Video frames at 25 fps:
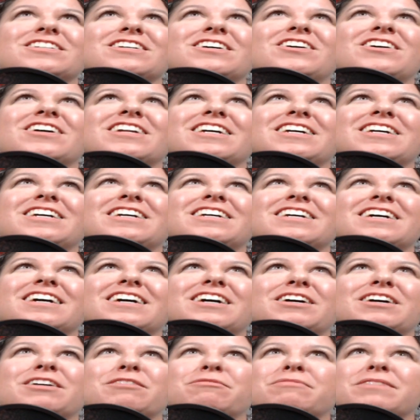on it,
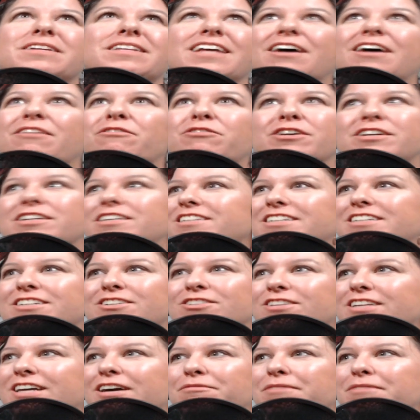but that wouldn't
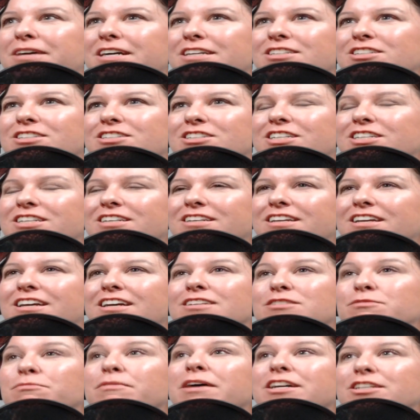yield that much
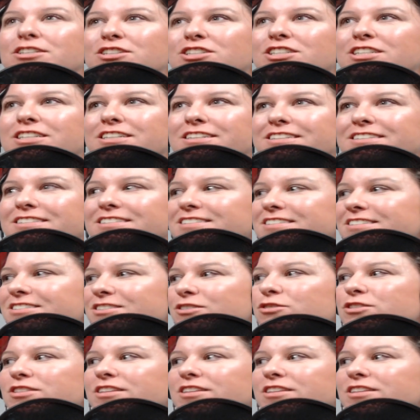as much cheese. So it's